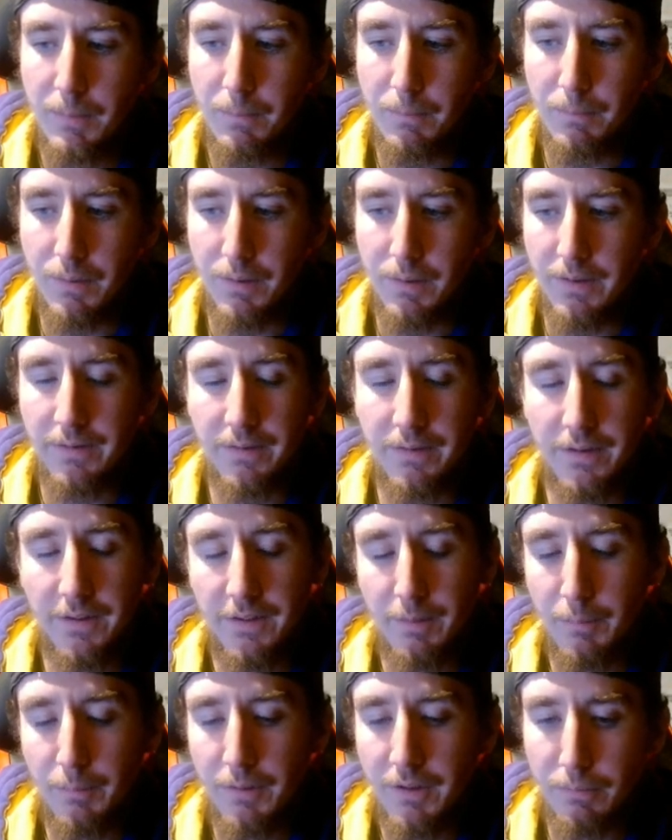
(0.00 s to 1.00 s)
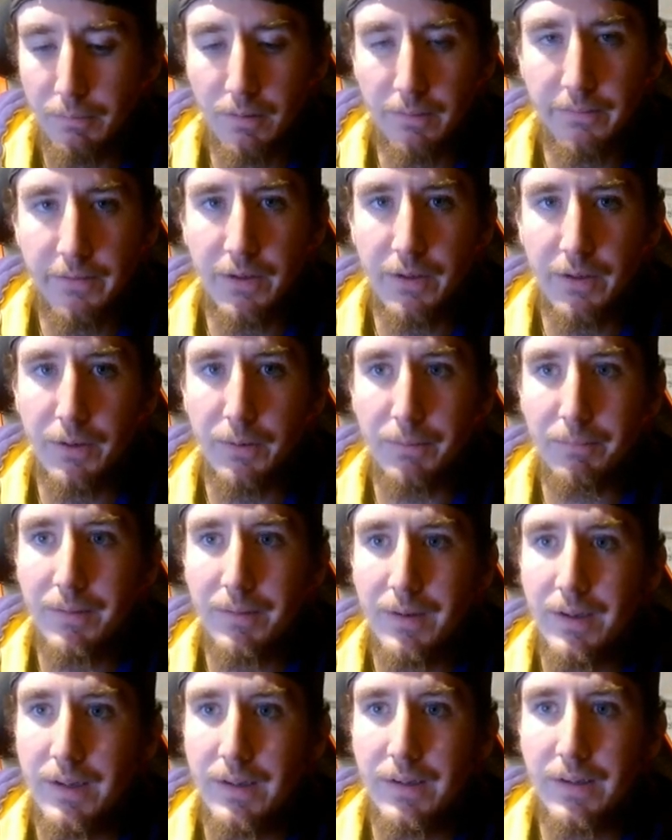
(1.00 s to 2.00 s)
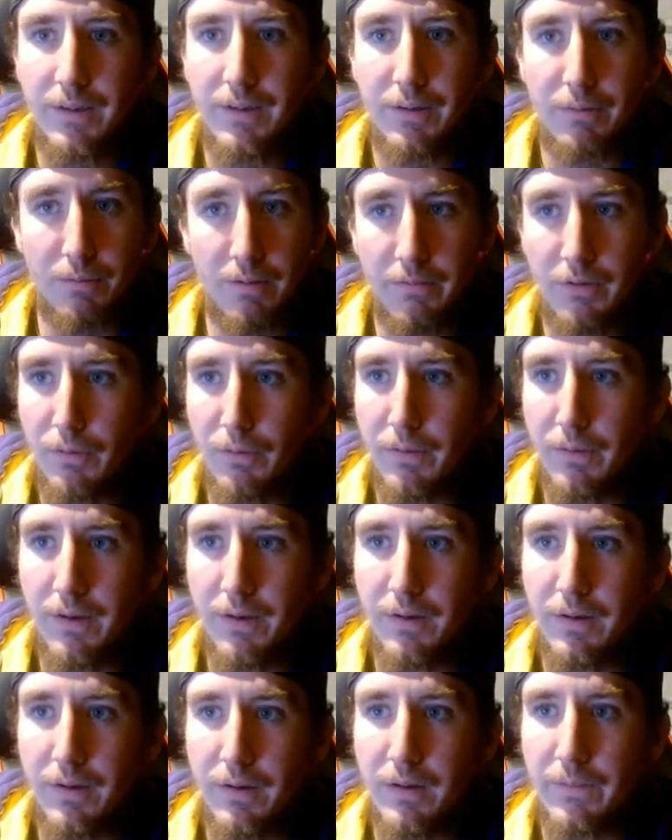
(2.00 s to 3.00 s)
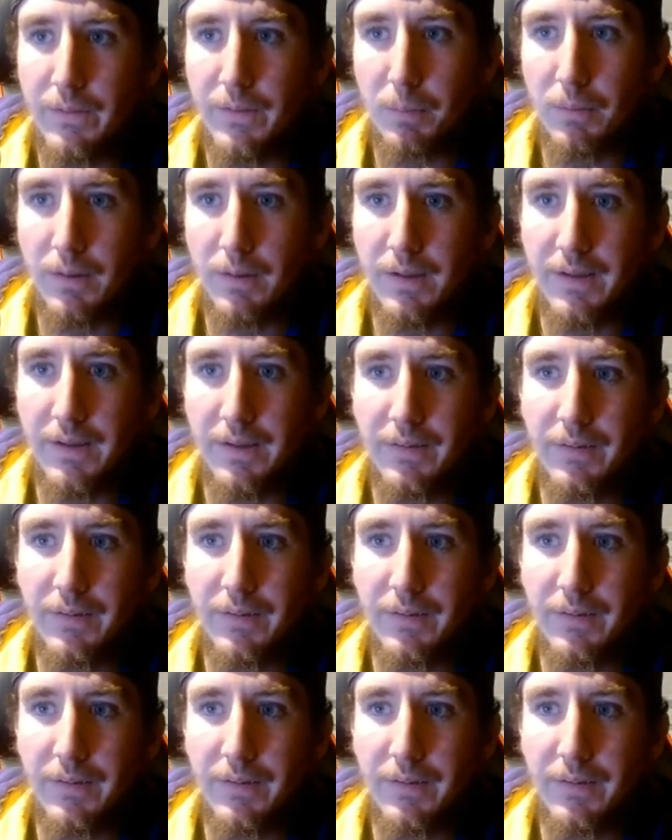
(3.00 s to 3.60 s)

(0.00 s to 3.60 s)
But it's nice to be 12-0. 12-0 going into conference play.